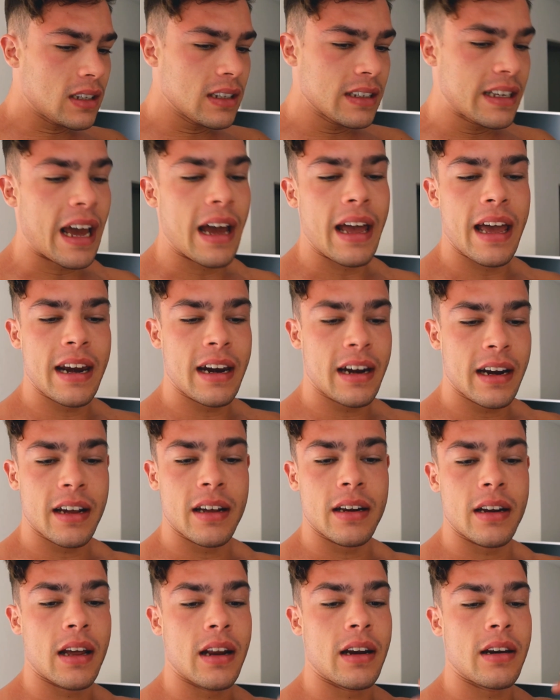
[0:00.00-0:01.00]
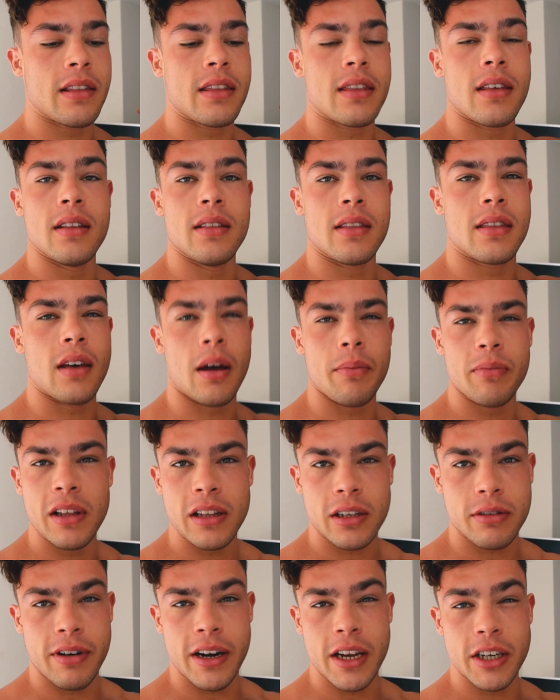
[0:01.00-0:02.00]
editing and
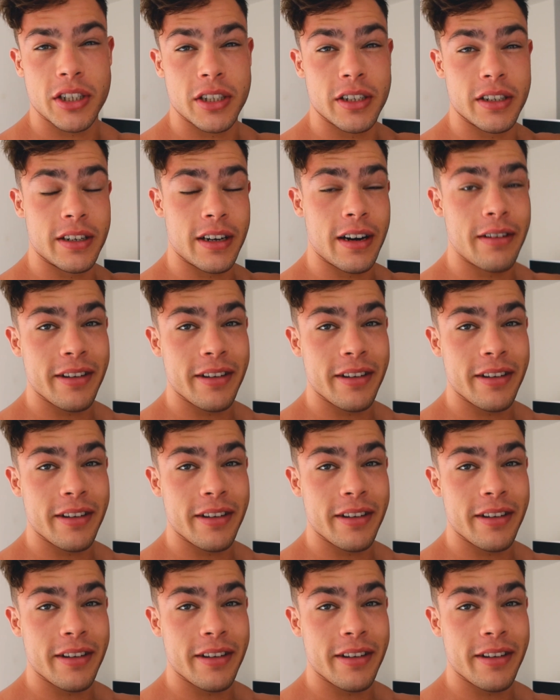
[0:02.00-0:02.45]
thumbnail creation and